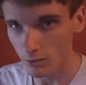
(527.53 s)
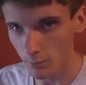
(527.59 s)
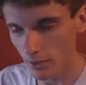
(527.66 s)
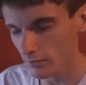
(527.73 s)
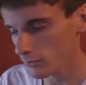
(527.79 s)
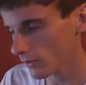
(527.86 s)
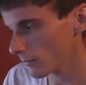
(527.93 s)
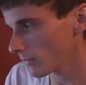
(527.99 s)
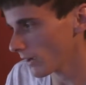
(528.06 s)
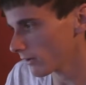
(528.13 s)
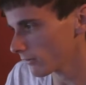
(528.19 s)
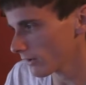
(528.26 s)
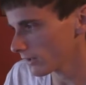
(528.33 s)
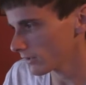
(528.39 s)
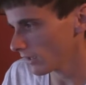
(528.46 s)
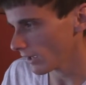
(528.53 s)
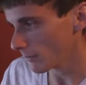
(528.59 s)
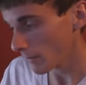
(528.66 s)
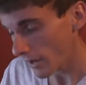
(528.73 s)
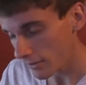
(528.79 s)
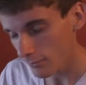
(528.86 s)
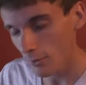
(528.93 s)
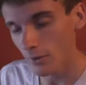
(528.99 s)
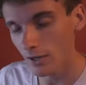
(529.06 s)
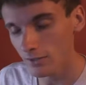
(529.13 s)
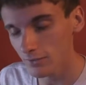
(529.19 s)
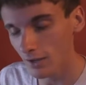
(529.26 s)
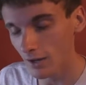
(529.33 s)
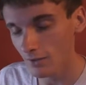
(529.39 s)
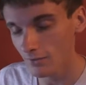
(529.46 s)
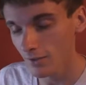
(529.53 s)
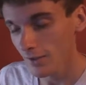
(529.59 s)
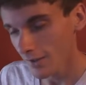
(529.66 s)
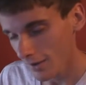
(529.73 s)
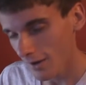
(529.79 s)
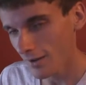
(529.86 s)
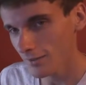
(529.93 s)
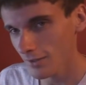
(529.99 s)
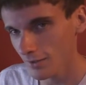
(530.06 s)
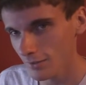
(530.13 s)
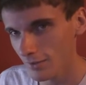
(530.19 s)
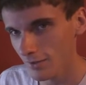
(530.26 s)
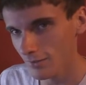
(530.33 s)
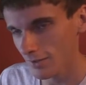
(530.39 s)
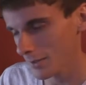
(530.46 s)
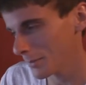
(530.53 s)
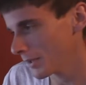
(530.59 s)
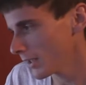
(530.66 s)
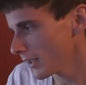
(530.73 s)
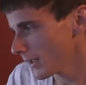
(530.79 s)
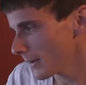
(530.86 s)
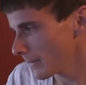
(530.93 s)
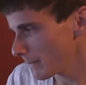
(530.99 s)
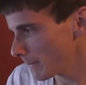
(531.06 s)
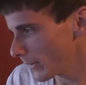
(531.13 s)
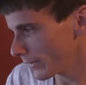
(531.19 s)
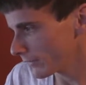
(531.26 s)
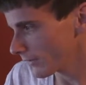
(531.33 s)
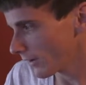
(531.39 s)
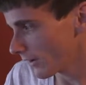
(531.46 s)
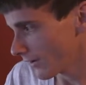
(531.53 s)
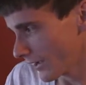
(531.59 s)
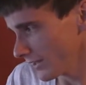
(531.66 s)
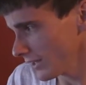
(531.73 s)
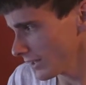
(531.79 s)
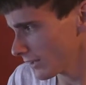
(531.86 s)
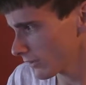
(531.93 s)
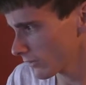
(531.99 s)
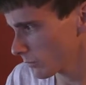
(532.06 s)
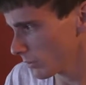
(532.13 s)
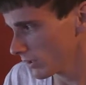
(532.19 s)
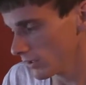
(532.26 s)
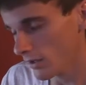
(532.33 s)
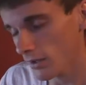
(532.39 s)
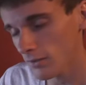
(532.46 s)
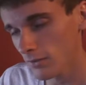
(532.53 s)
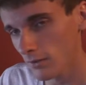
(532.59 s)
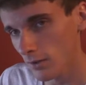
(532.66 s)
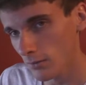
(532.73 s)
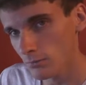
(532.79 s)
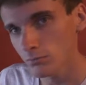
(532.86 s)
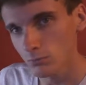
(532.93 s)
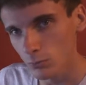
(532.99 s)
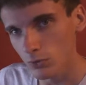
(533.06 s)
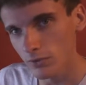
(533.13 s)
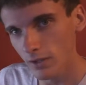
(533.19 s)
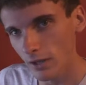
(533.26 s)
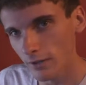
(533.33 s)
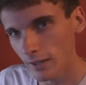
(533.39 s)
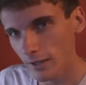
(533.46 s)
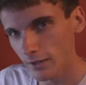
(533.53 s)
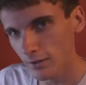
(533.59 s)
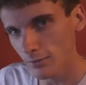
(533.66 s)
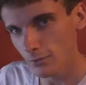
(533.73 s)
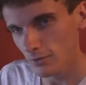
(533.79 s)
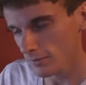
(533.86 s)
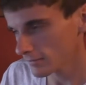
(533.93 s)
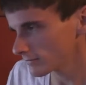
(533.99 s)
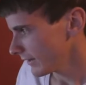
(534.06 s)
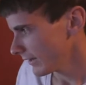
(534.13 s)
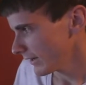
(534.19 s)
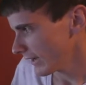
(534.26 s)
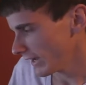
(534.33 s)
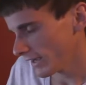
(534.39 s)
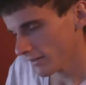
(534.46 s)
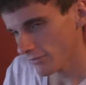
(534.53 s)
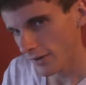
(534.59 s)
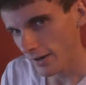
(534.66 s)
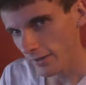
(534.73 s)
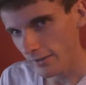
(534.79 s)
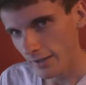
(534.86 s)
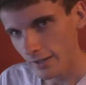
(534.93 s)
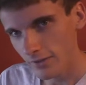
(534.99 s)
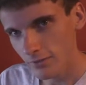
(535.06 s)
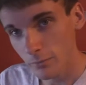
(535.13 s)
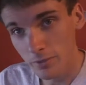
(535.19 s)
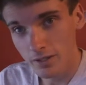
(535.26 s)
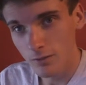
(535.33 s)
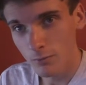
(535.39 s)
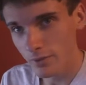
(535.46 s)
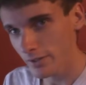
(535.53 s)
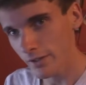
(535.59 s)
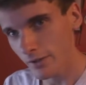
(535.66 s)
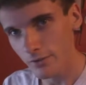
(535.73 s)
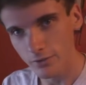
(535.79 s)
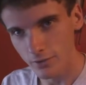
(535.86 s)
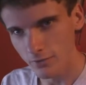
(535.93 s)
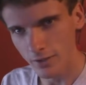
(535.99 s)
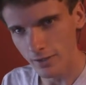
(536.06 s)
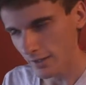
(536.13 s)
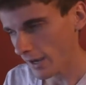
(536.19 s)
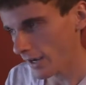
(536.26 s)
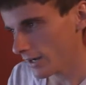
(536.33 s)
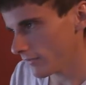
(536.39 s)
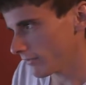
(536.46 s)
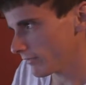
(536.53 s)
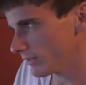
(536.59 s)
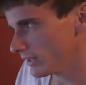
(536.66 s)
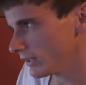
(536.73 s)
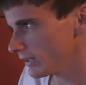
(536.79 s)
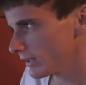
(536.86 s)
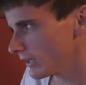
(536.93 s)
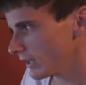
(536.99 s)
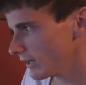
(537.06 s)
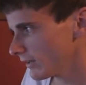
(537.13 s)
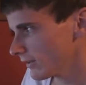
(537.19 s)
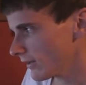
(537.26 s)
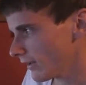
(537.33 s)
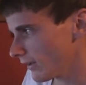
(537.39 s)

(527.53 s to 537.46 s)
with MicroATX on this system. But I think it looks pretty good, so we'll see how that goes. And finally, I guess I'm getting Windows, because I kind of need to get it.